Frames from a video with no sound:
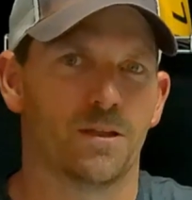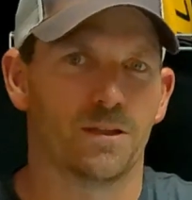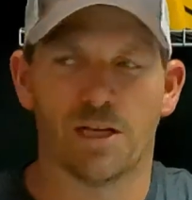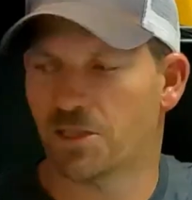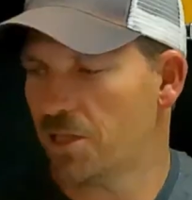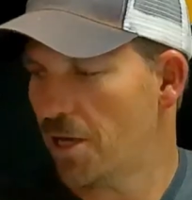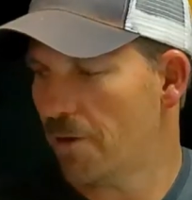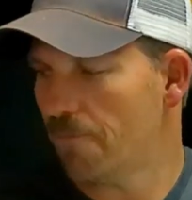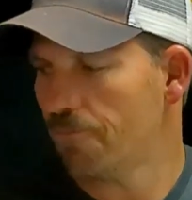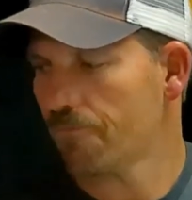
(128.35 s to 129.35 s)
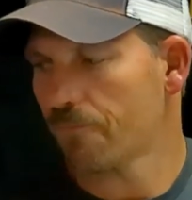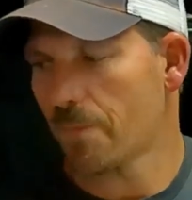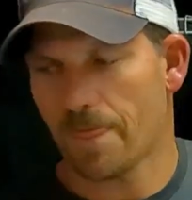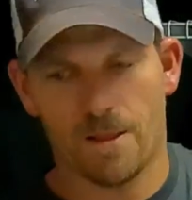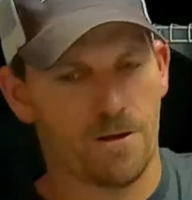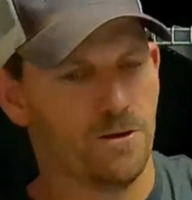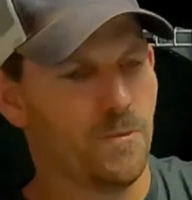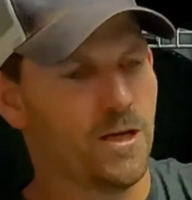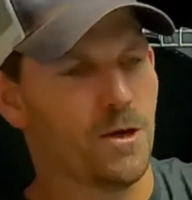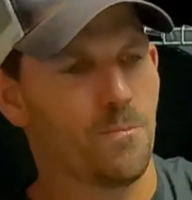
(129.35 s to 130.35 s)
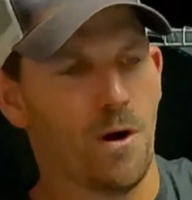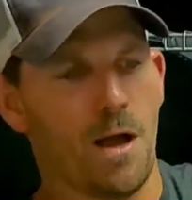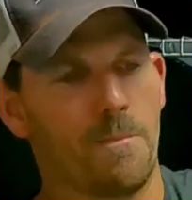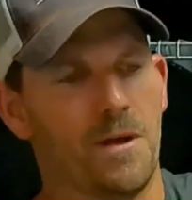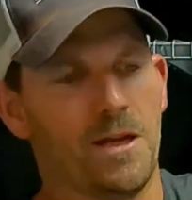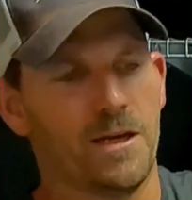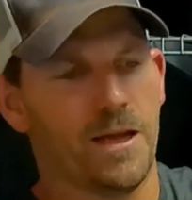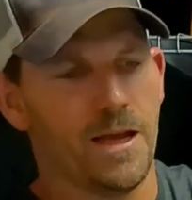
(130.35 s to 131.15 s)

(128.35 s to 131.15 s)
Let's um, let me get a prop and